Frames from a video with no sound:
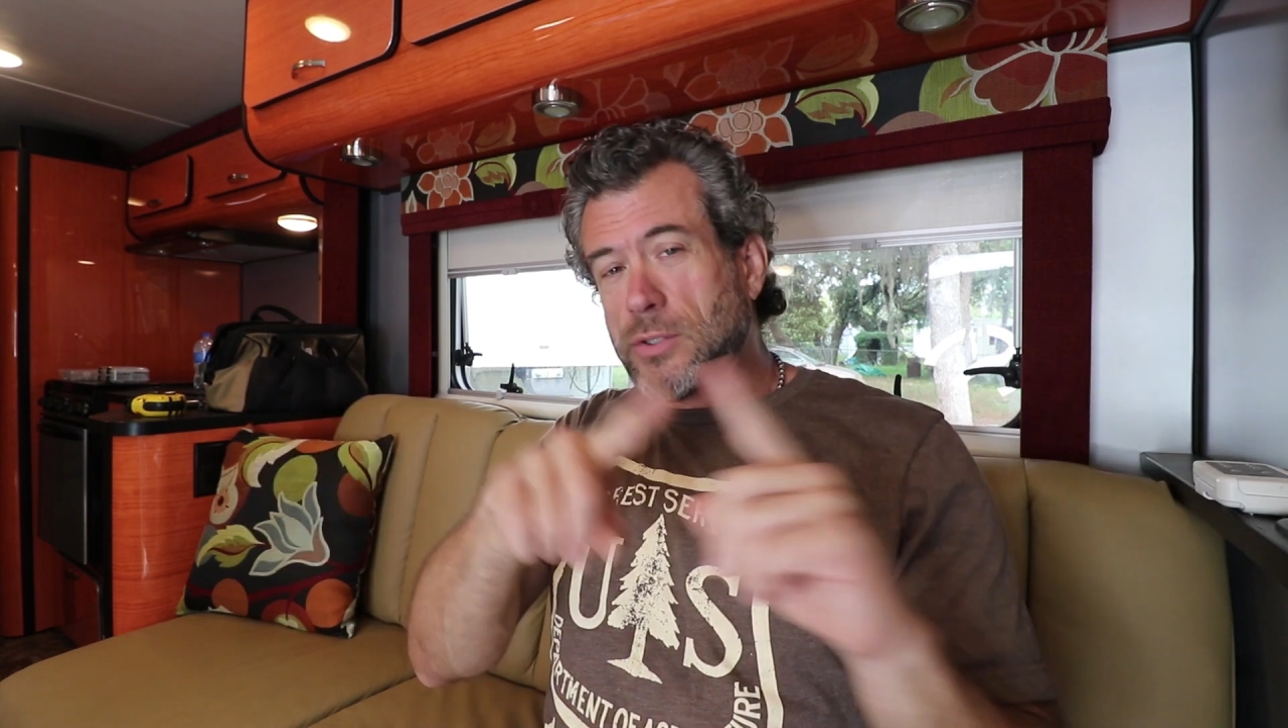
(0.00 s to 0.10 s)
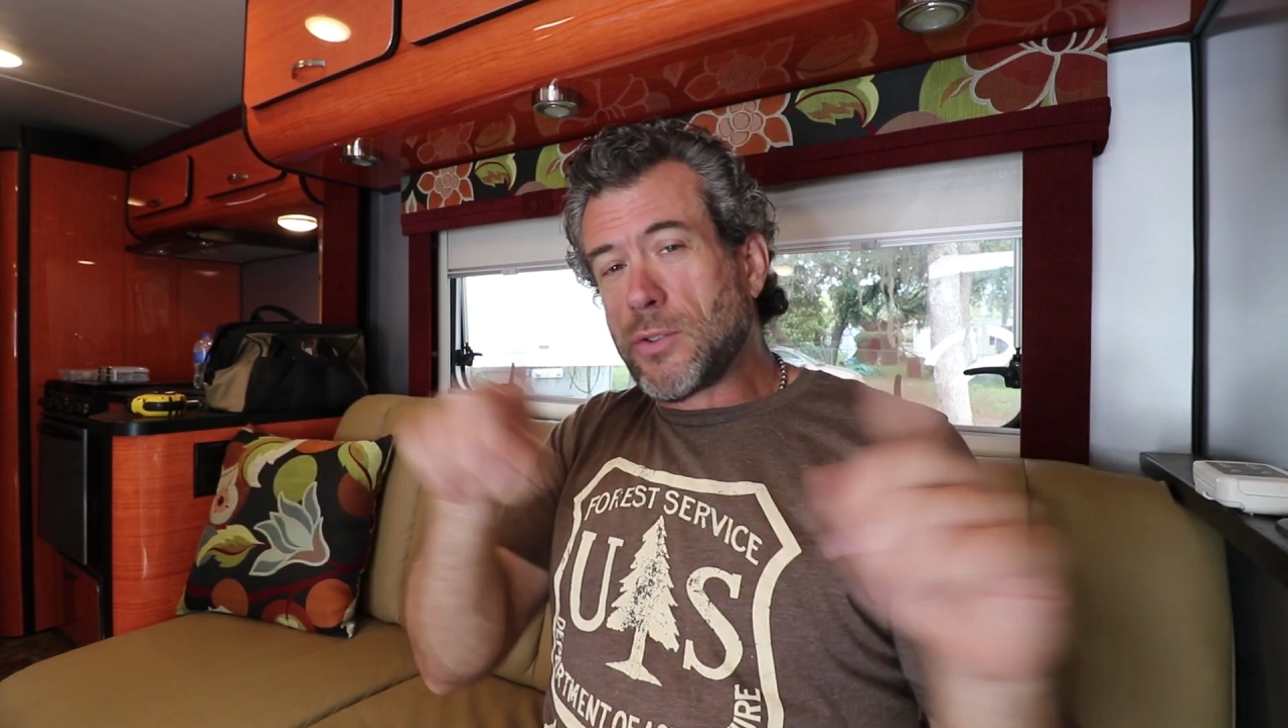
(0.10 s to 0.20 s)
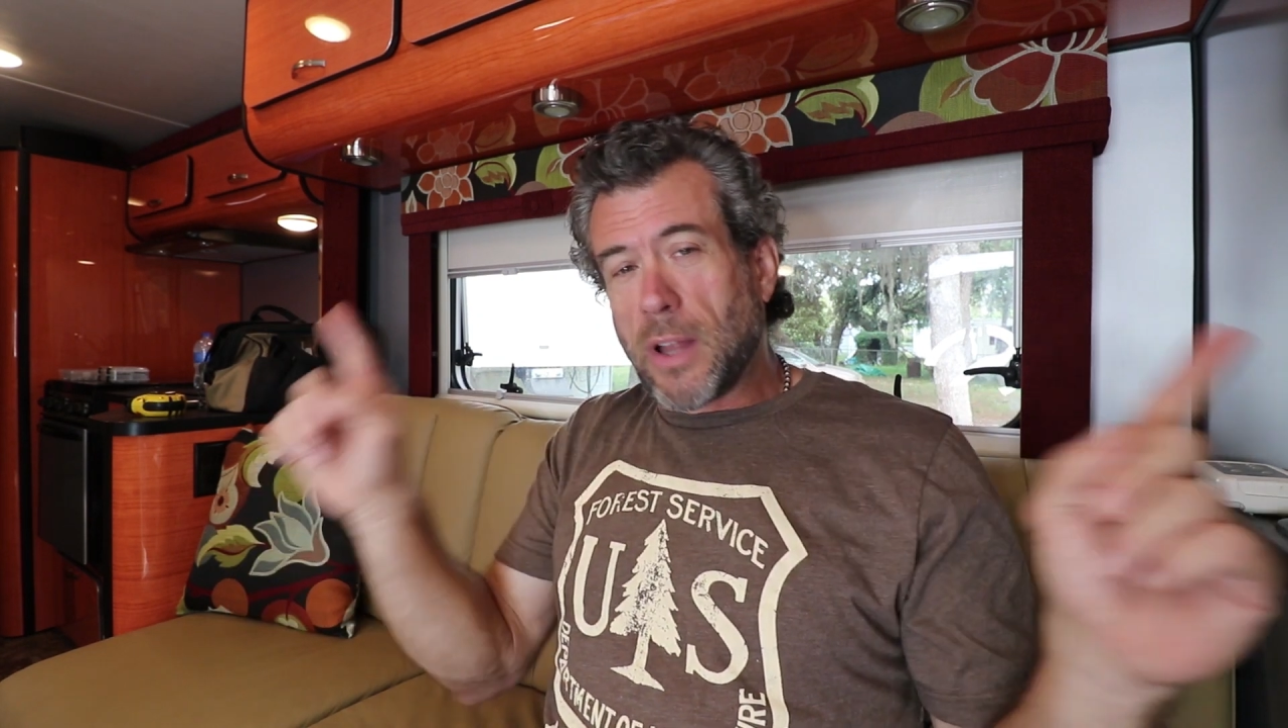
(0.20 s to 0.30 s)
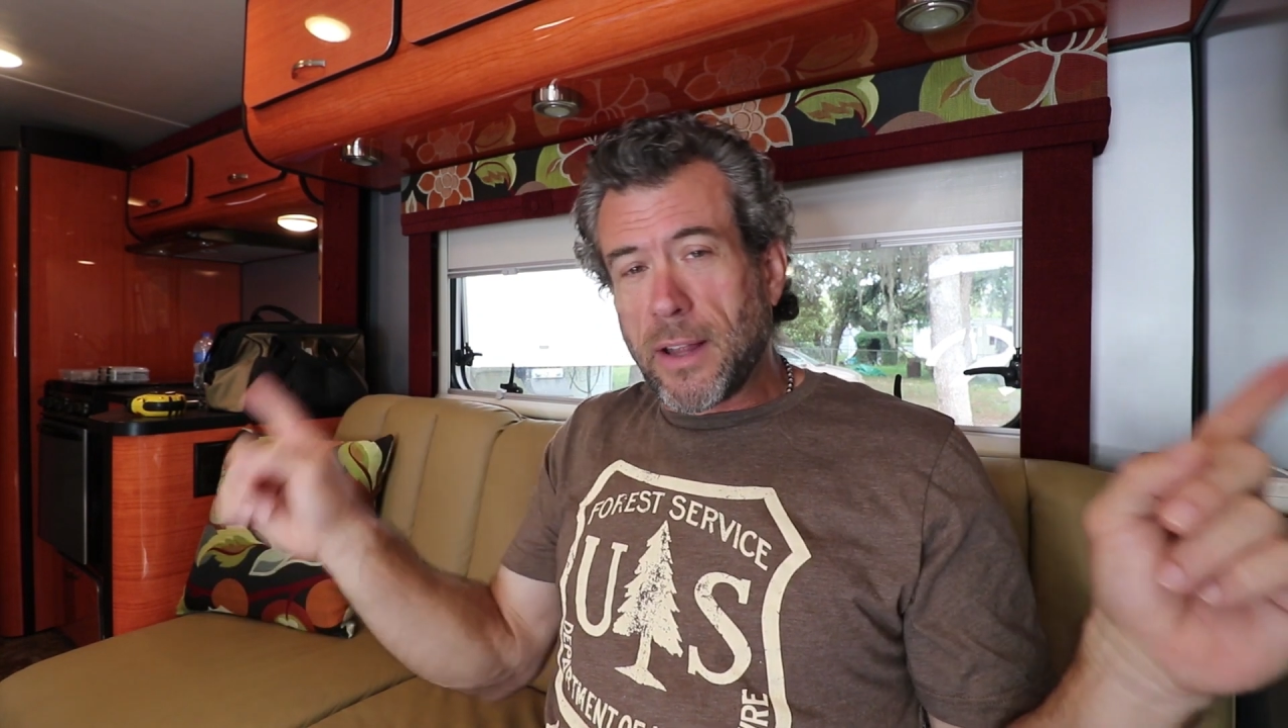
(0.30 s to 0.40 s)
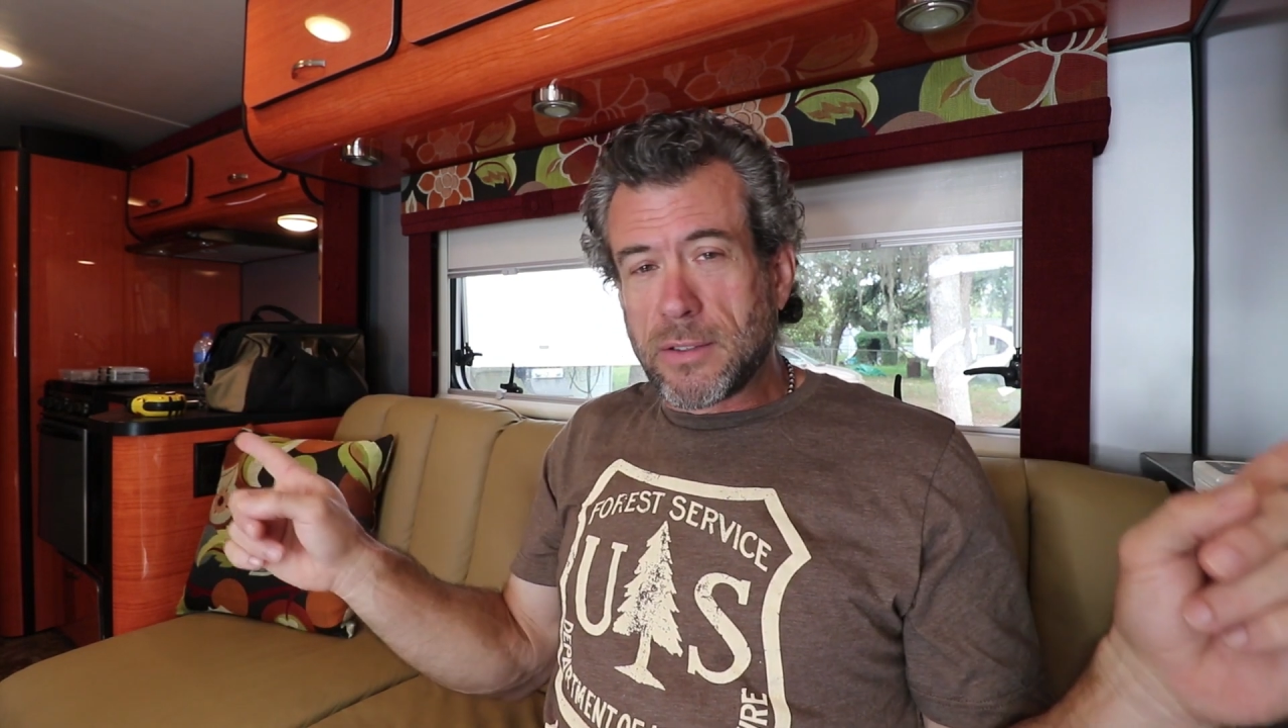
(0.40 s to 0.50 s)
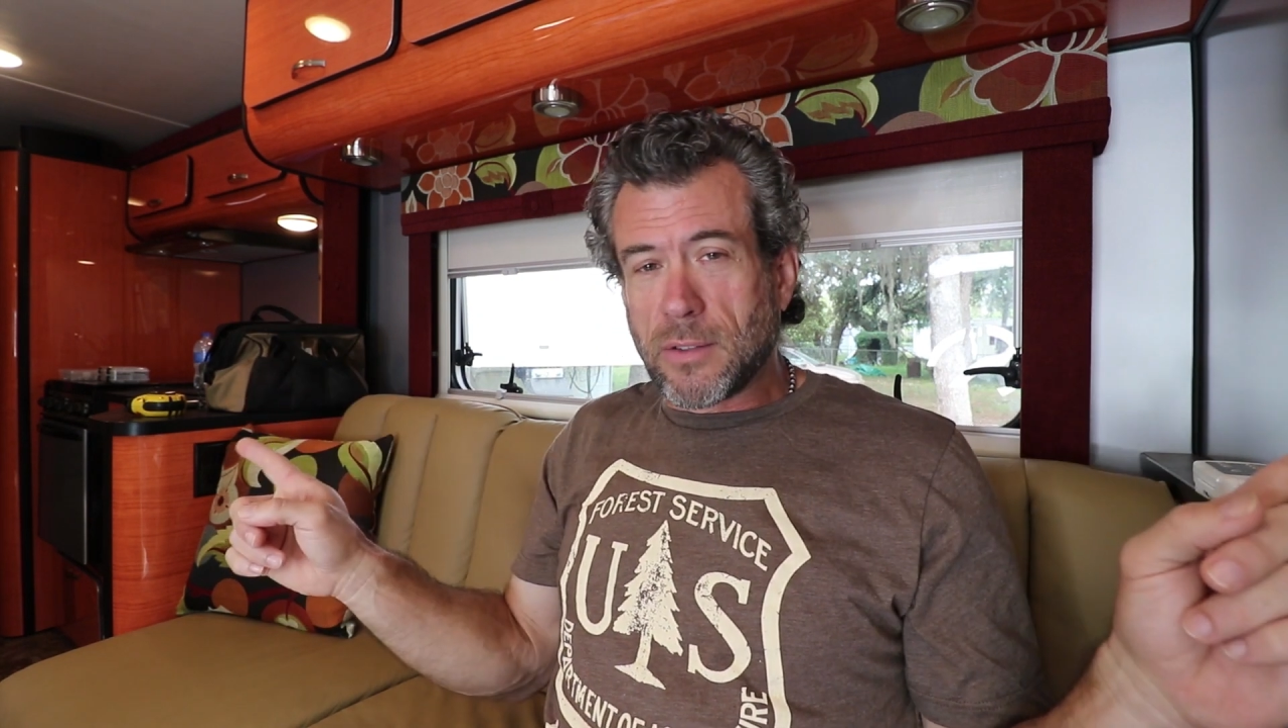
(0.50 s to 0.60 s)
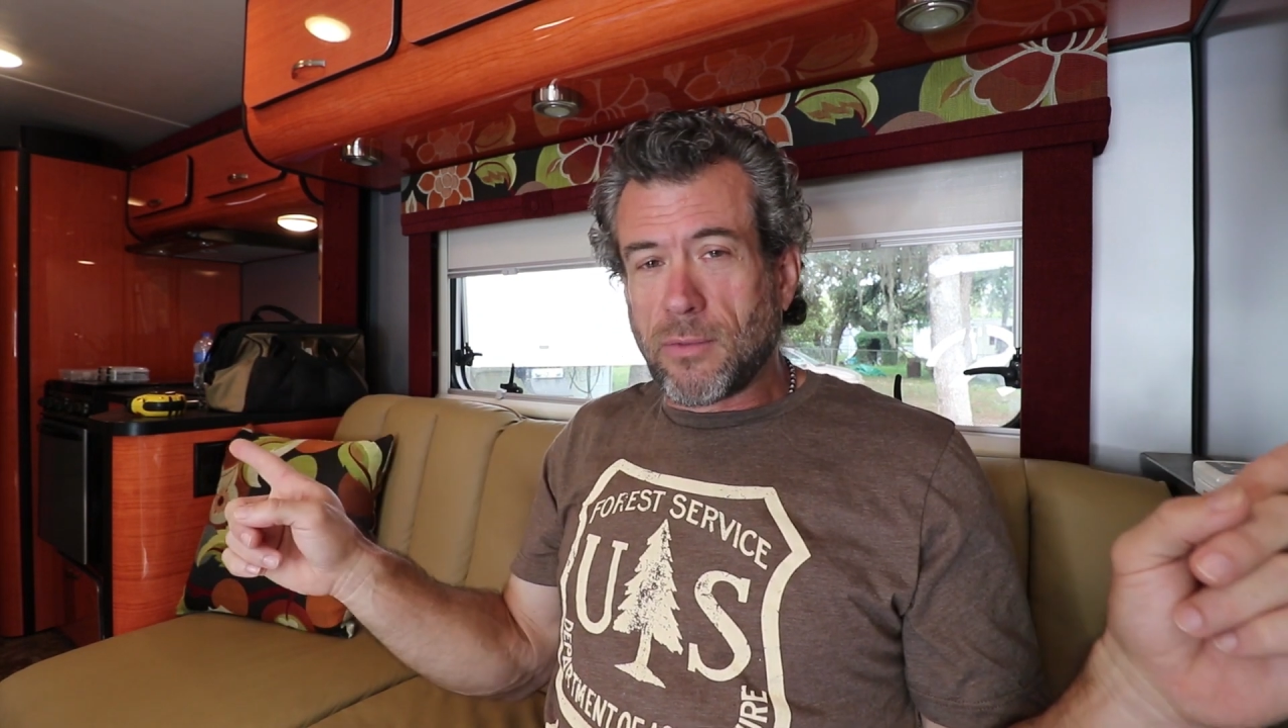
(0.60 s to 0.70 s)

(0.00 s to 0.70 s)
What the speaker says: two lengths